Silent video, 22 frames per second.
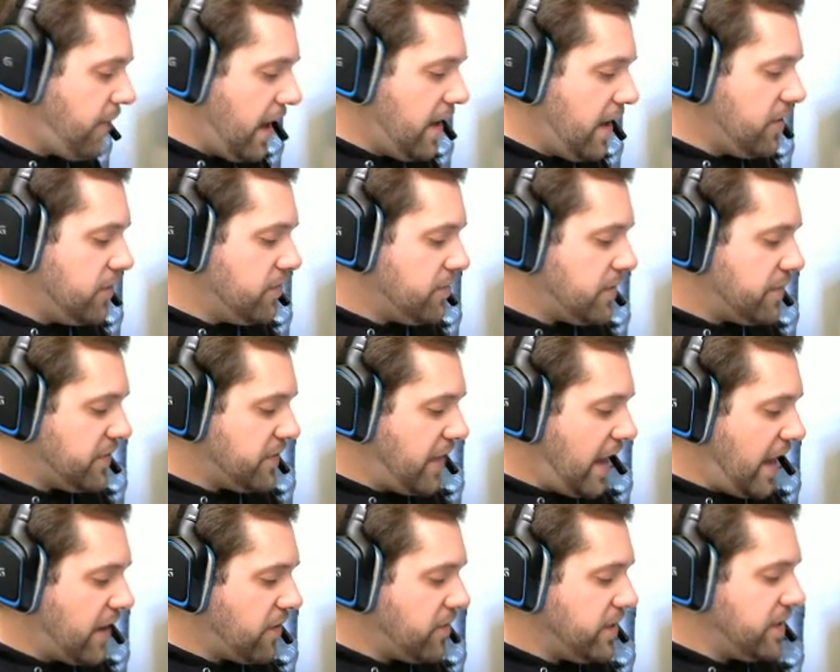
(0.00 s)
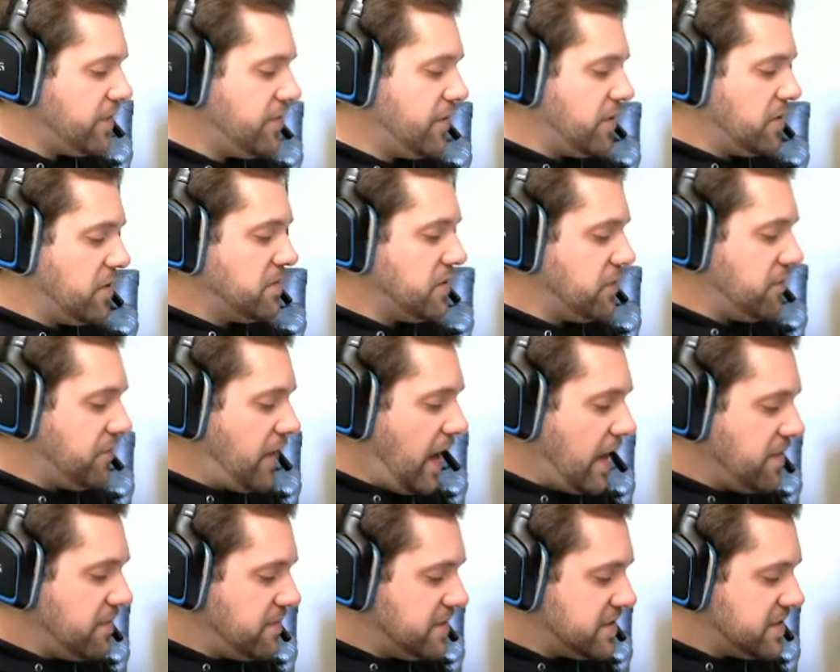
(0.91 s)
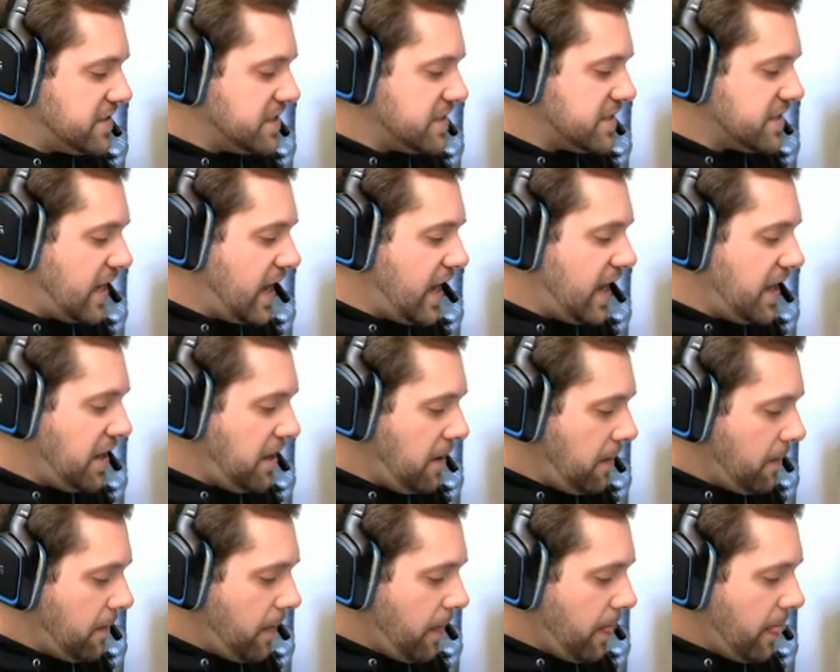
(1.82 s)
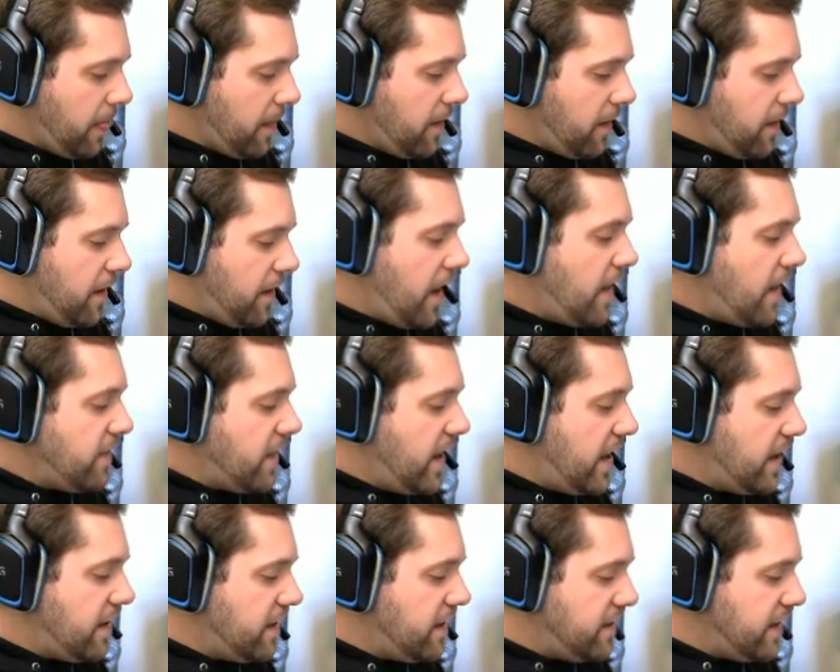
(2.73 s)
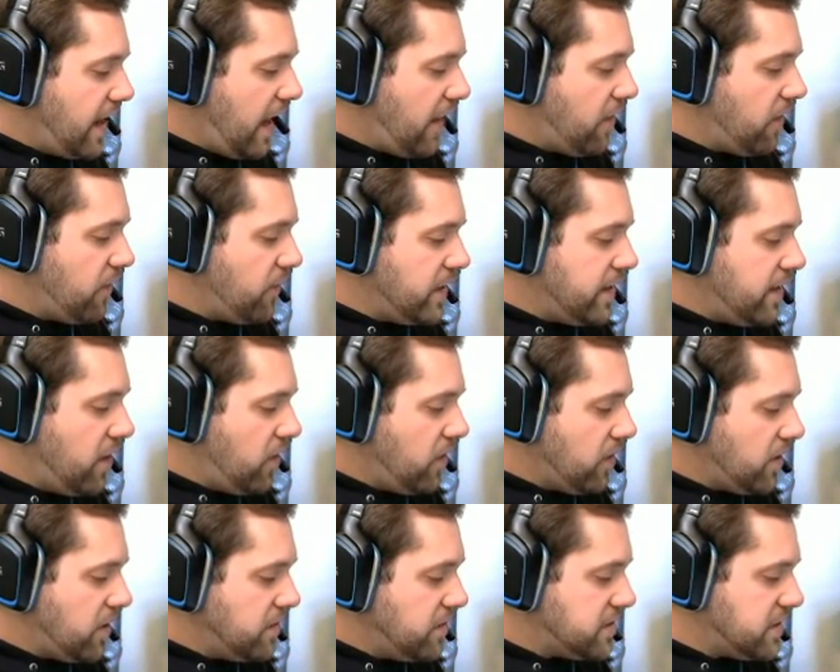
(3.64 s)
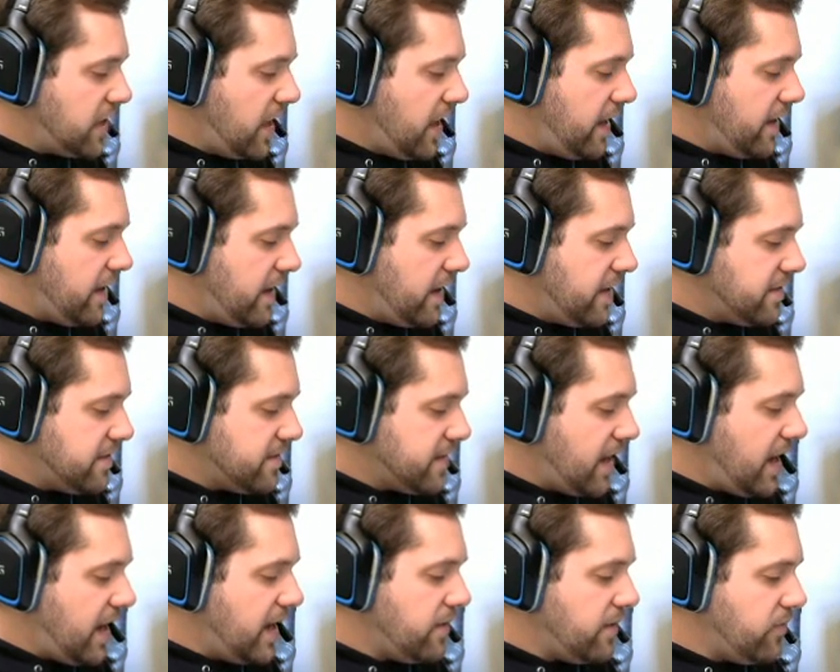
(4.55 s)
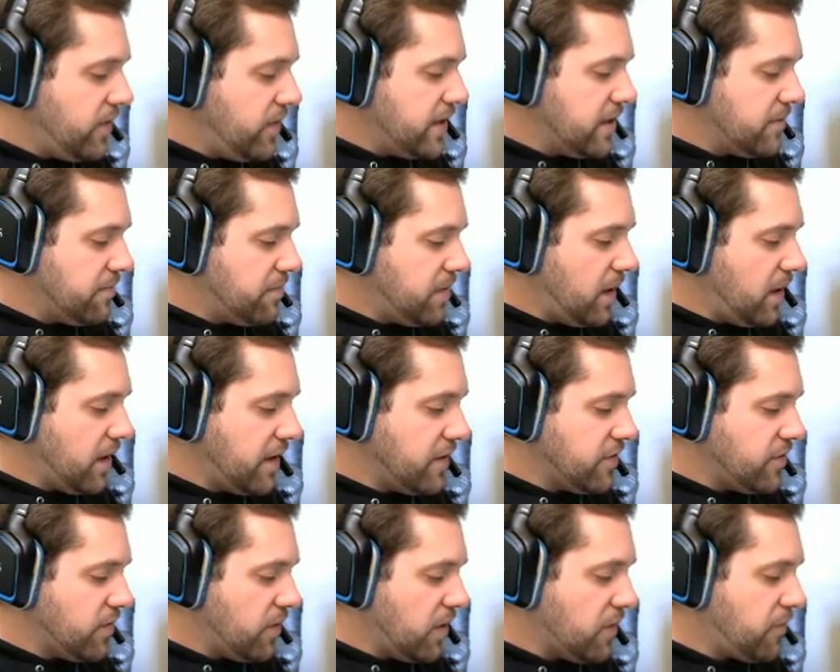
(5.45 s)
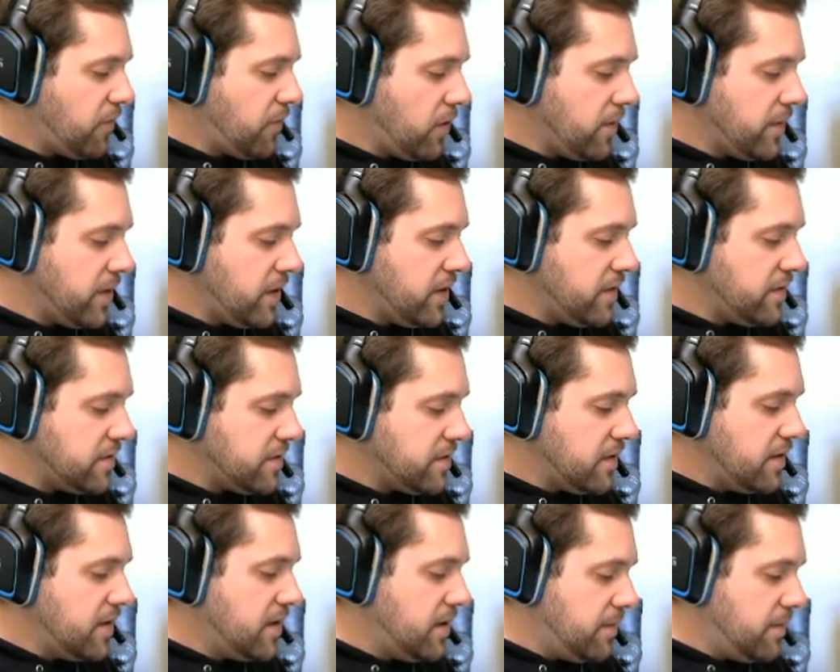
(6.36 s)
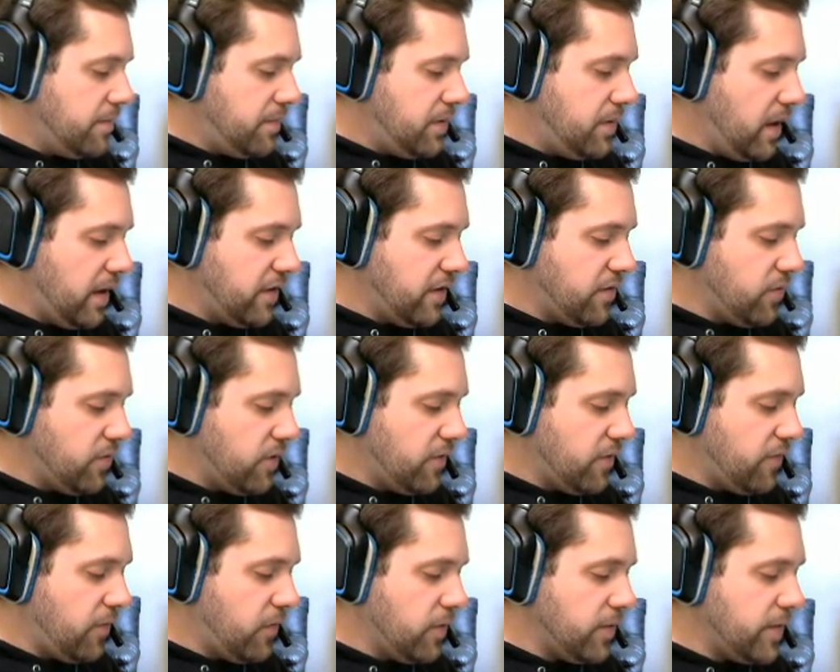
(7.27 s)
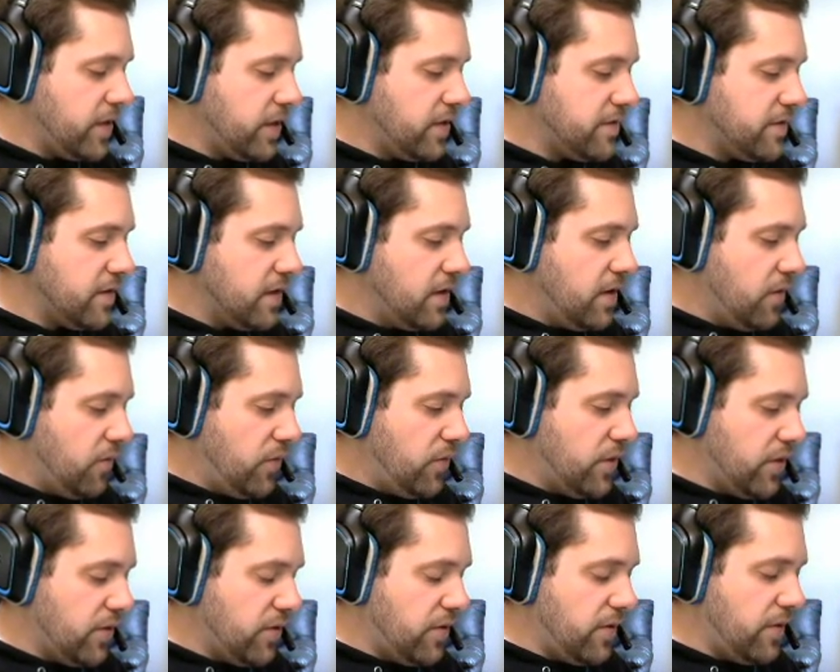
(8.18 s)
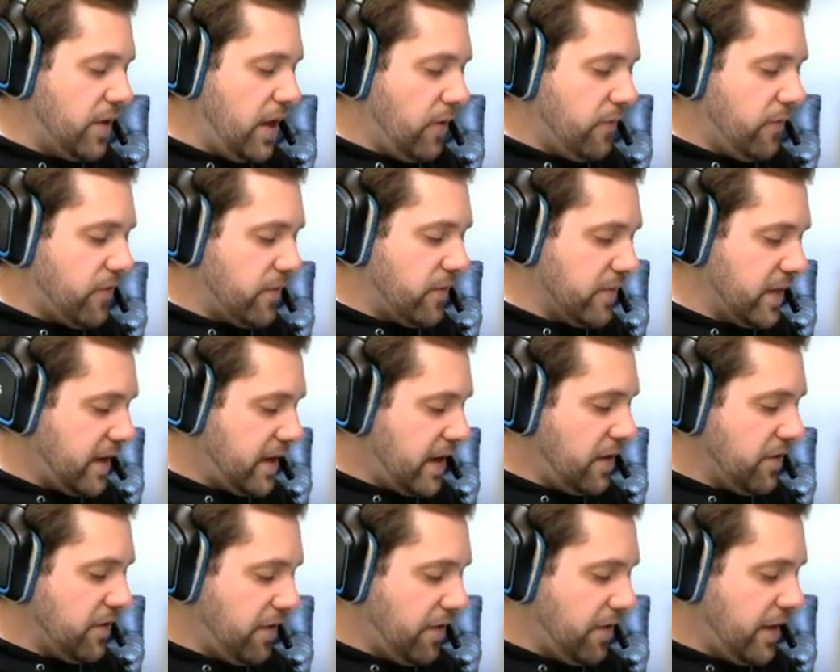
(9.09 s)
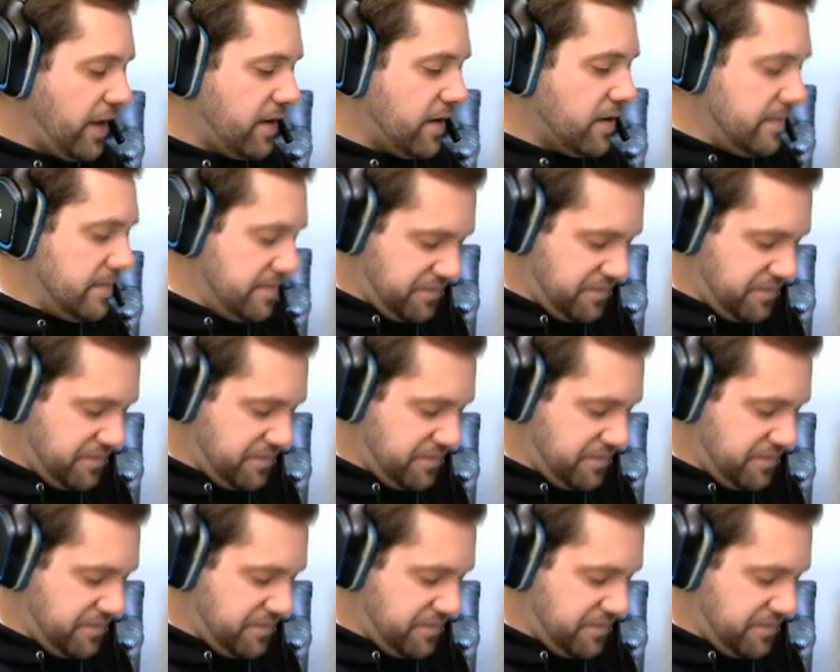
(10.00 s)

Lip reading: use the Pythagorean theorem to find the missing side, and then now that we know cosine and sine, we can plug into our formulas with a little help from the calculator.